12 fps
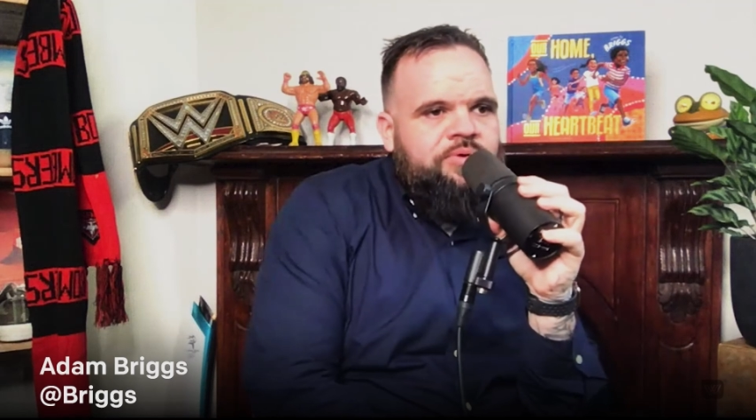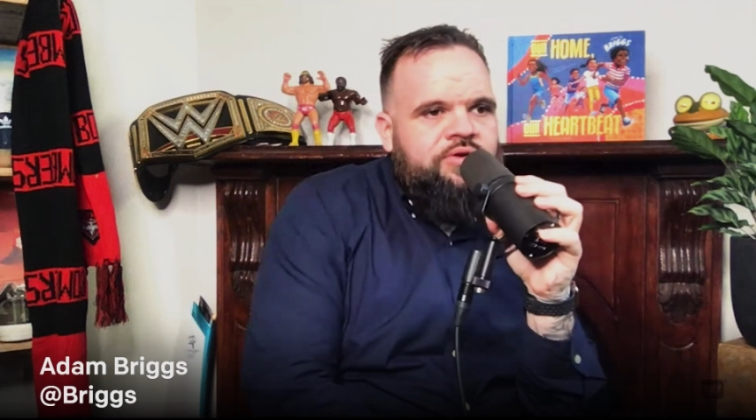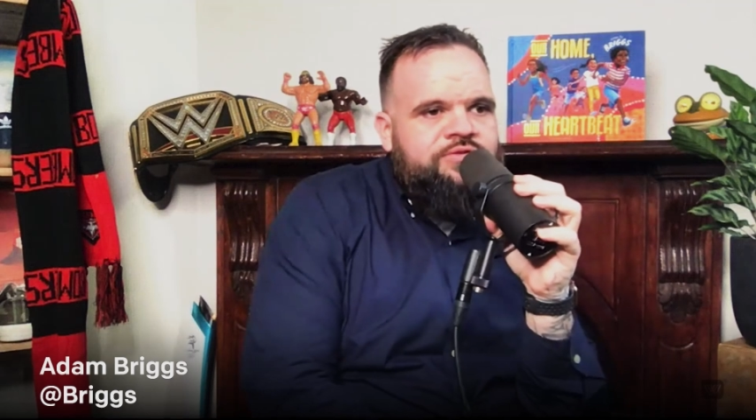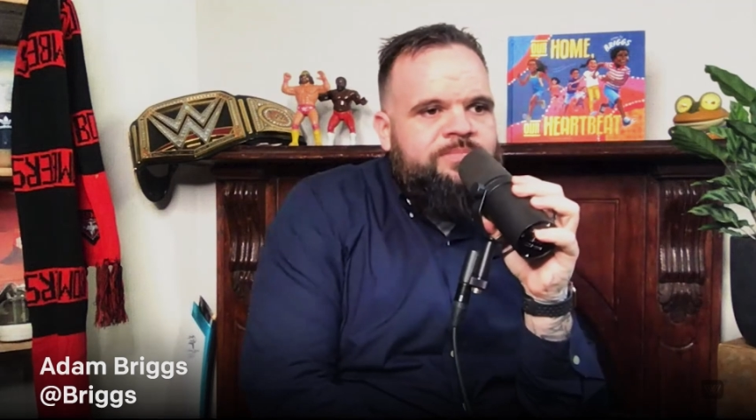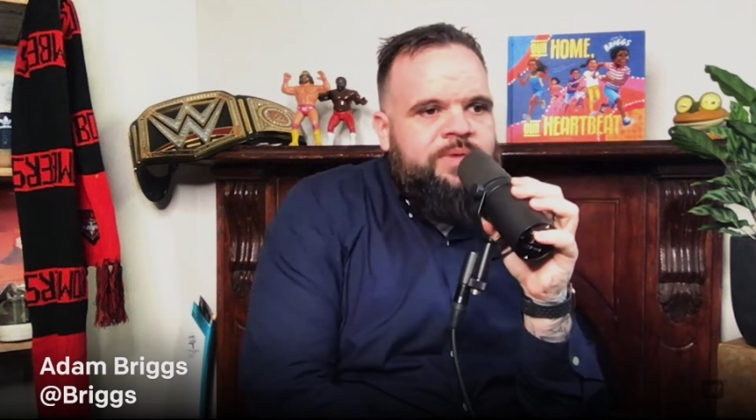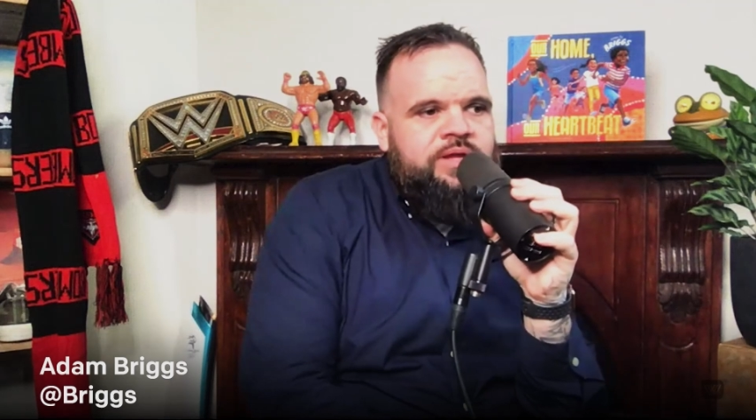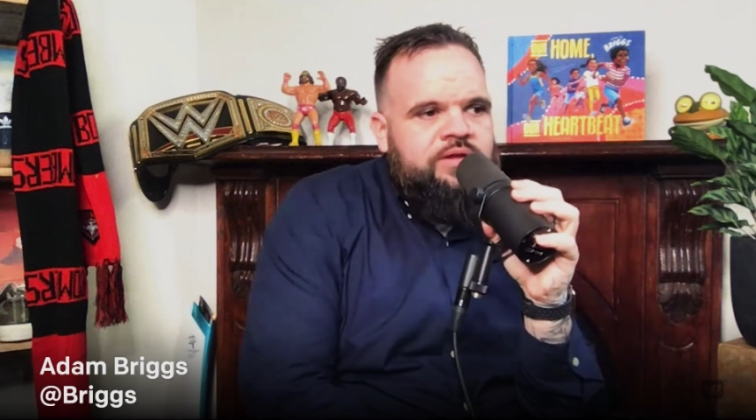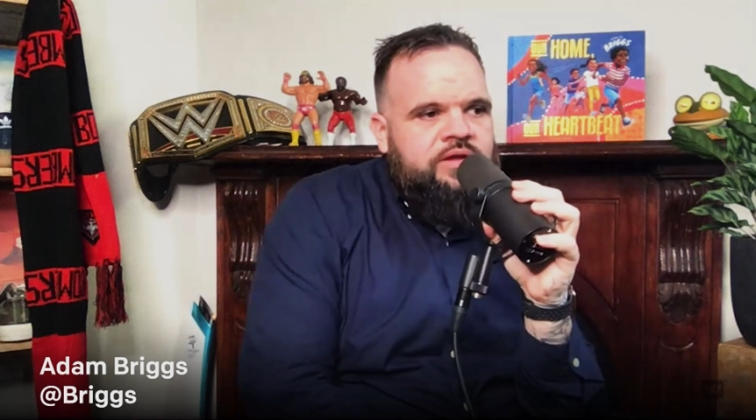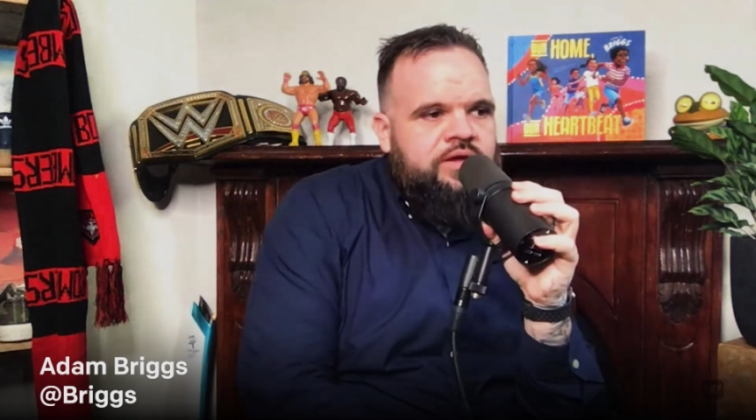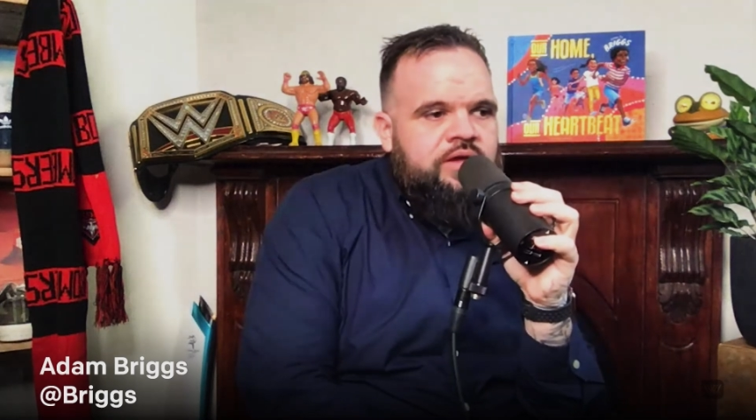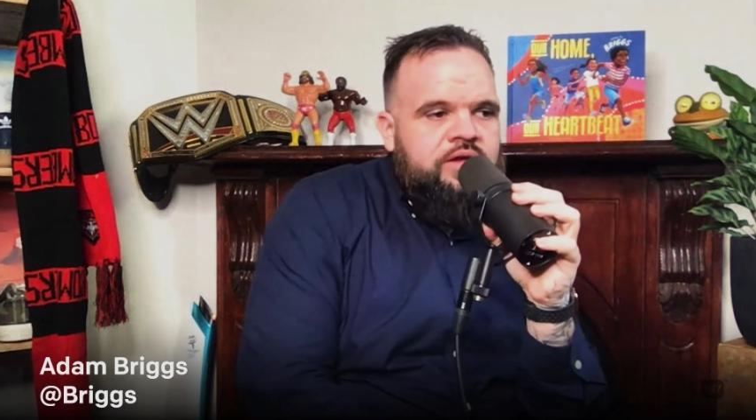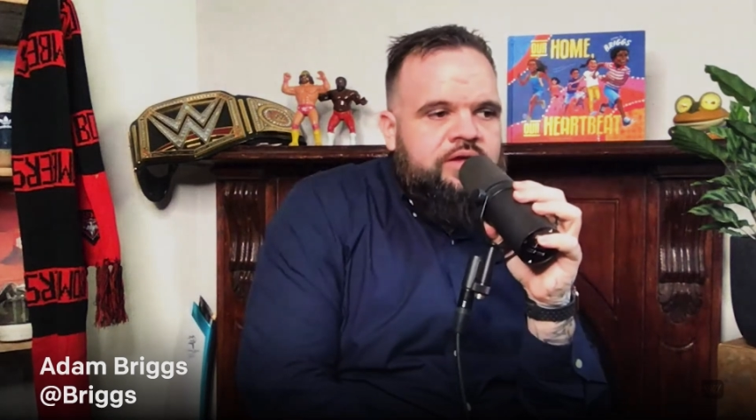approached me
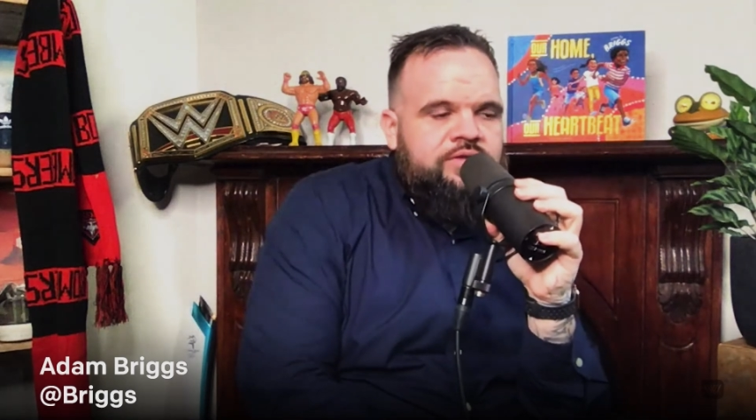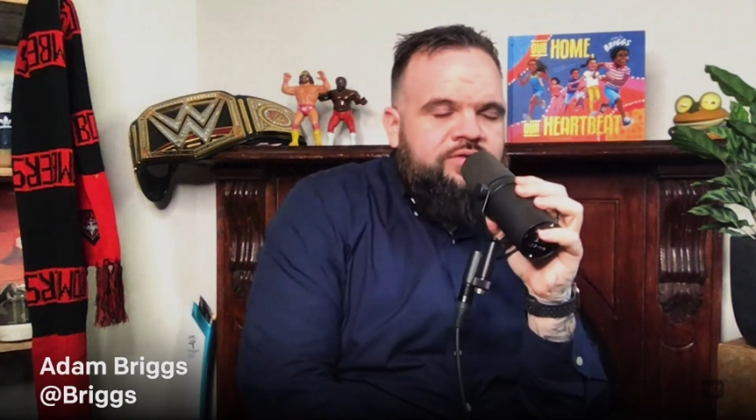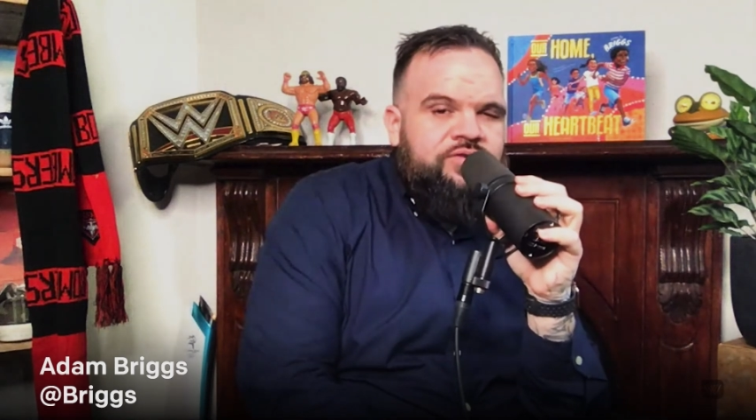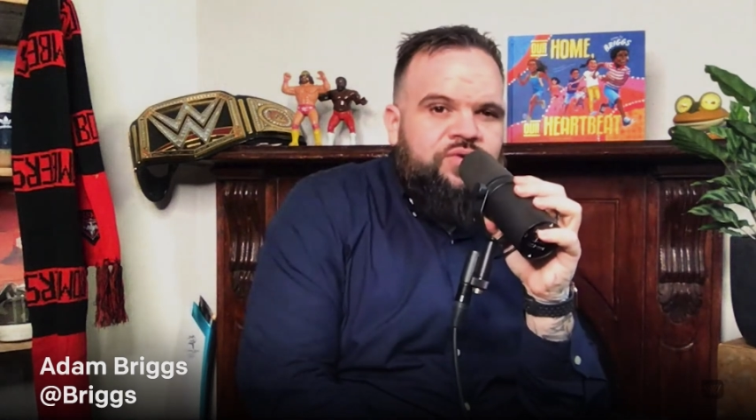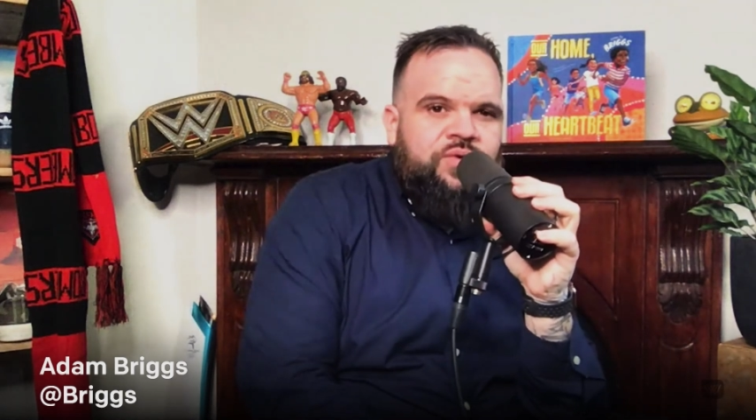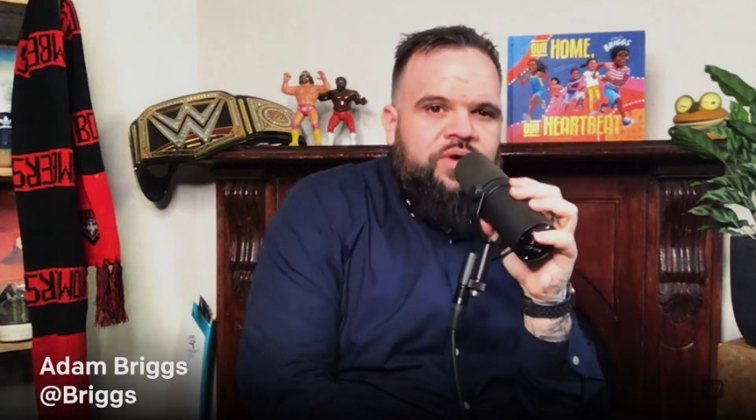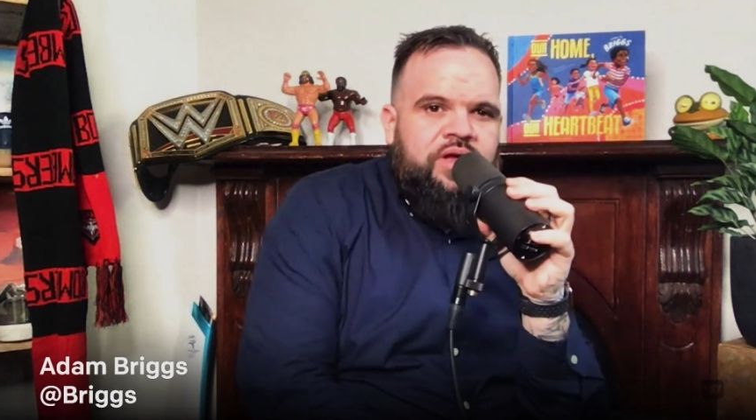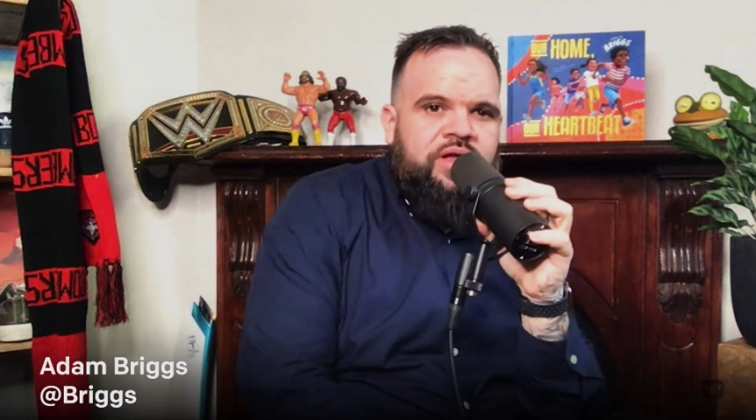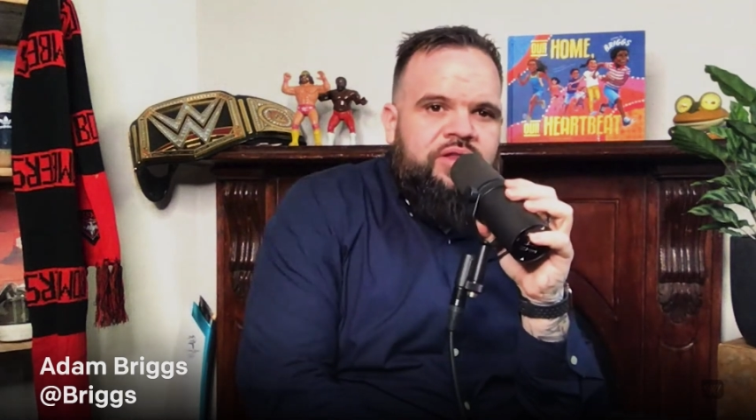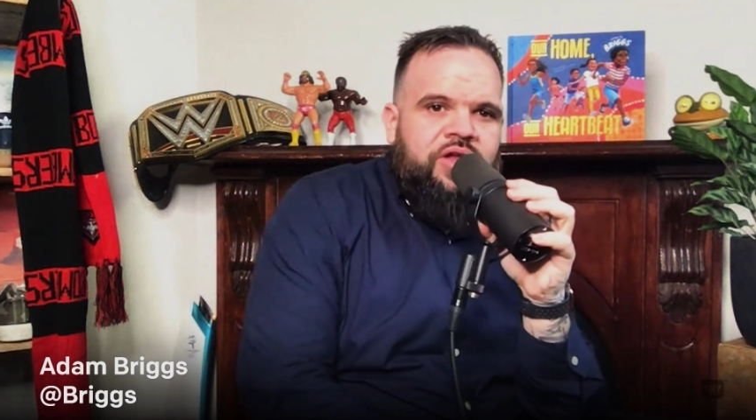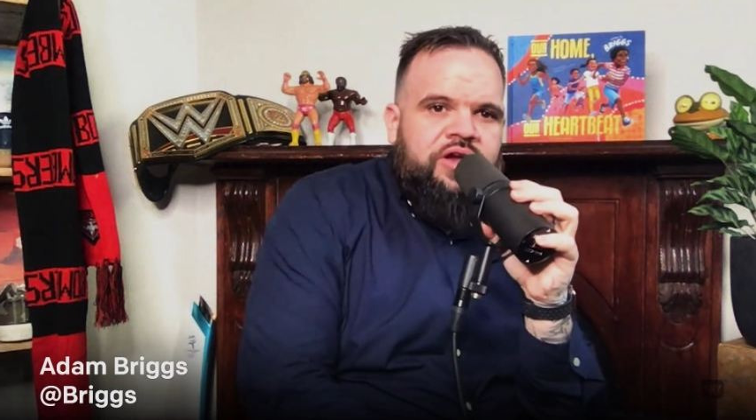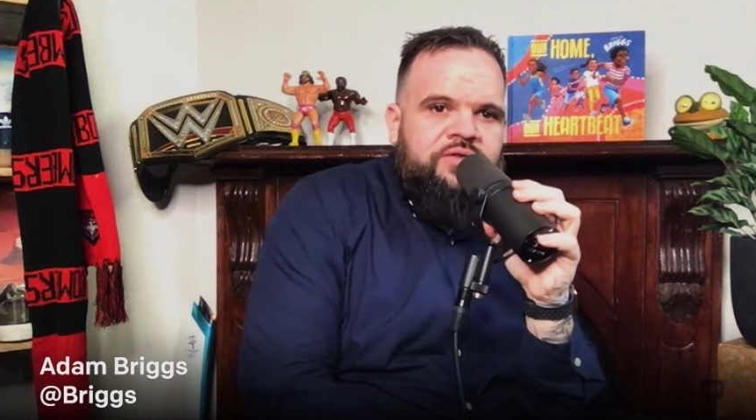to do
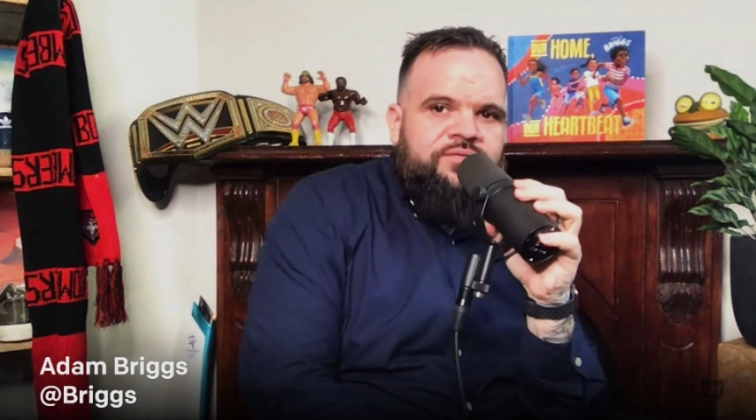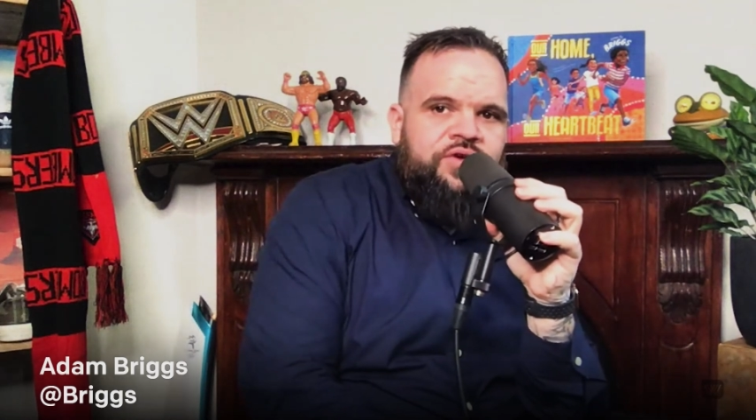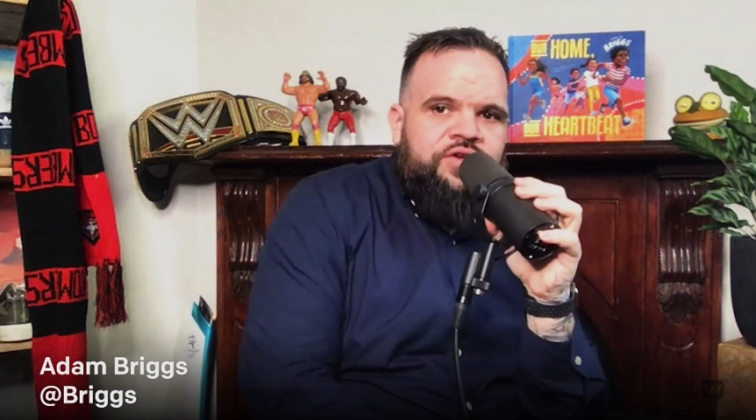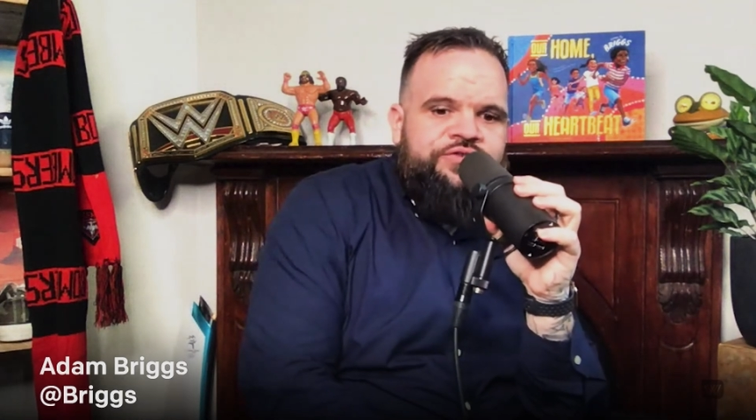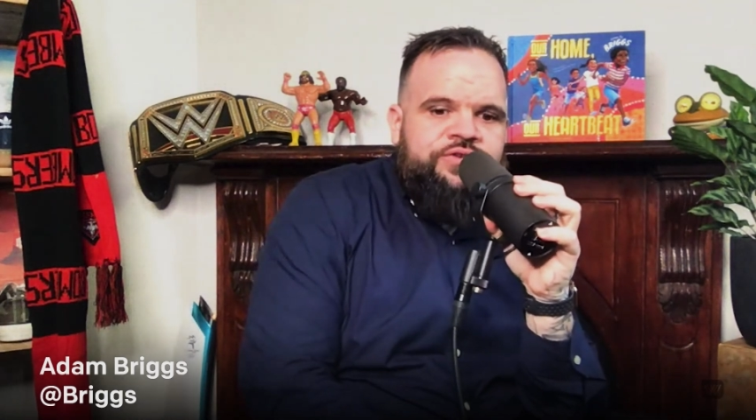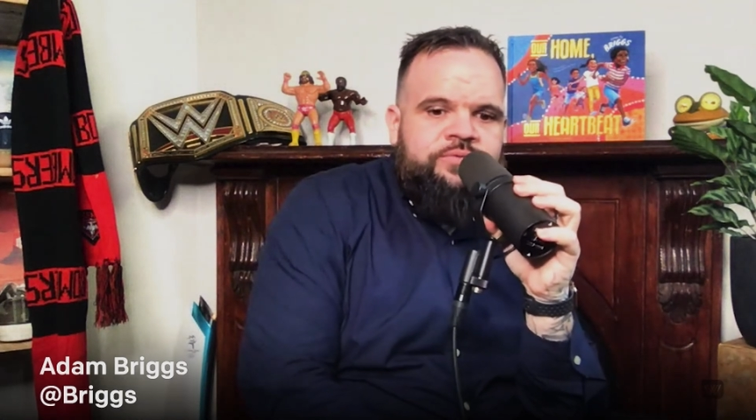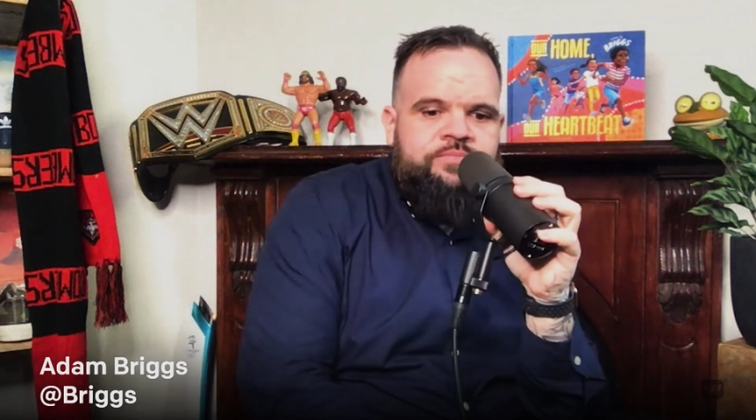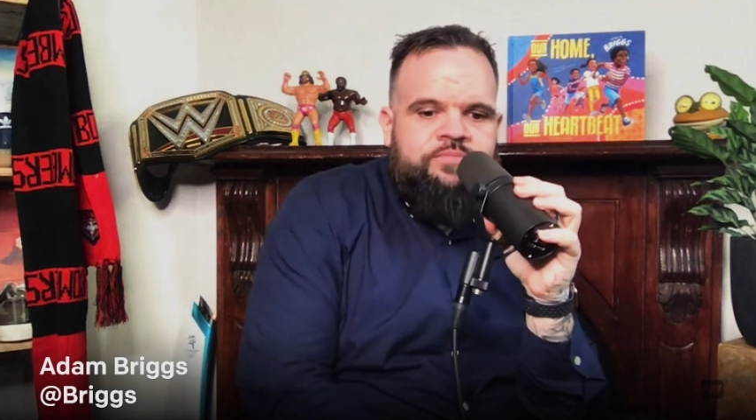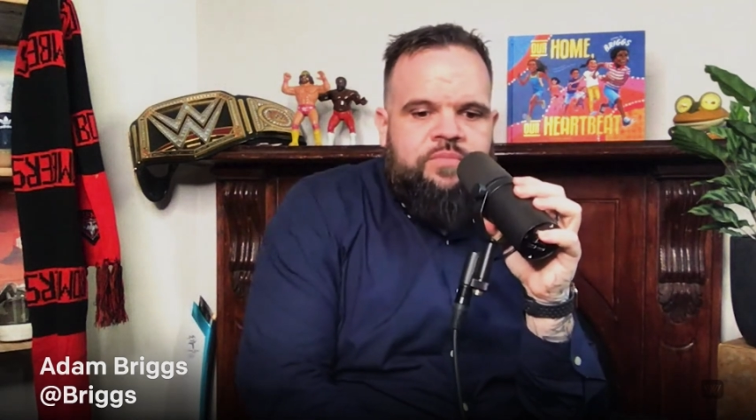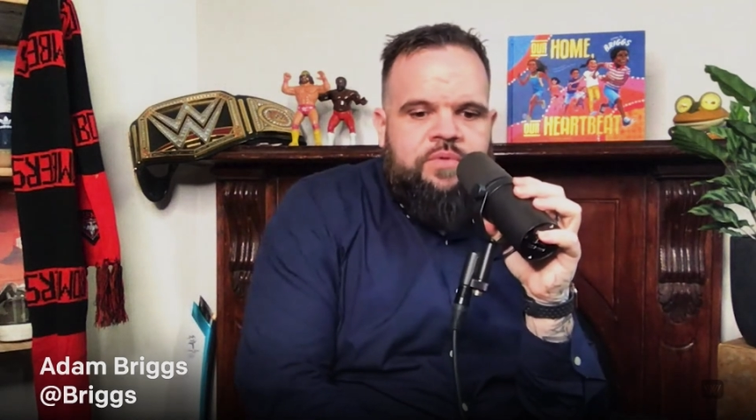a version,